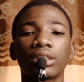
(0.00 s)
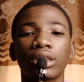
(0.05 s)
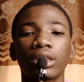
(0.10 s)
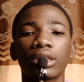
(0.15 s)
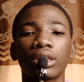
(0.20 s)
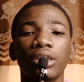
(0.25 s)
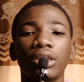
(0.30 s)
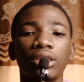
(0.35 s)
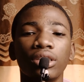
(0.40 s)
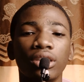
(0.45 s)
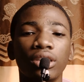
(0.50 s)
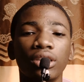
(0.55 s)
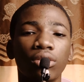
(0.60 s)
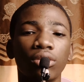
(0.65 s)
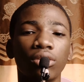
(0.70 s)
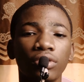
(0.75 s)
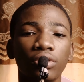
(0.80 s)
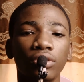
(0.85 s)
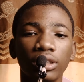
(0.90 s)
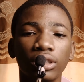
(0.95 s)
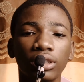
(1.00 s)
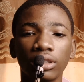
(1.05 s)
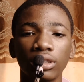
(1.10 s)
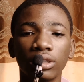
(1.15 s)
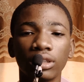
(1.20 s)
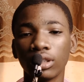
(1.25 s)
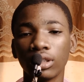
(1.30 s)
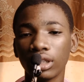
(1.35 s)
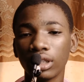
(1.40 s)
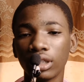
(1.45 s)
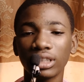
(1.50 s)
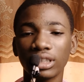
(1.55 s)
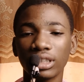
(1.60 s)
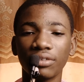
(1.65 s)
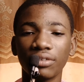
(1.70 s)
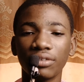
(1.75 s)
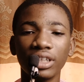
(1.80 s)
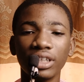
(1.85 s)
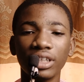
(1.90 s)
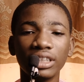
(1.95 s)
I really love it. It's a
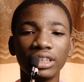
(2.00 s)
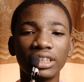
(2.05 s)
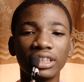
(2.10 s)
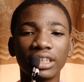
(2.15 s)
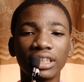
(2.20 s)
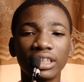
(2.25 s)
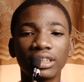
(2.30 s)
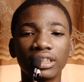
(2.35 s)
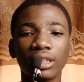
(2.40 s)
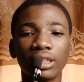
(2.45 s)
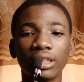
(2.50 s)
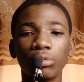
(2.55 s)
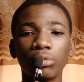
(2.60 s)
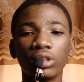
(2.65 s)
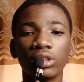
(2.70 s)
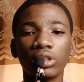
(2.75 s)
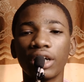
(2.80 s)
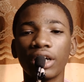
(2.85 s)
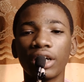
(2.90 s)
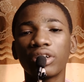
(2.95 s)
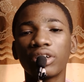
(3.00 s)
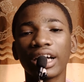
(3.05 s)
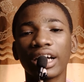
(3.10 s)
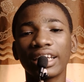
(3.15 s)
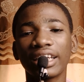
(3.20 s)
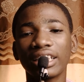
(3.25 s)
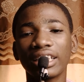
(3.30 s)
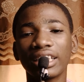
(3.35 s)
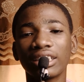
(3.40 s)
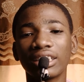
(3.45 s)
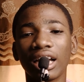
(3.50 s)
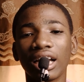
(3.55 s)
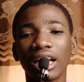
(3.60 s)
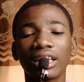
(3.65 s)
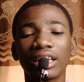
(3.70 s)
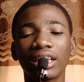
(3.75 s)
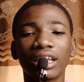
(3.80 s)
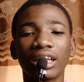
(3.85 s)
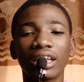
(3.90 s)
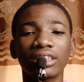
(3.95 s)
very decent earbud that you can get at
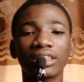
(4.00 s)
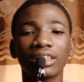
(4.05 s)
an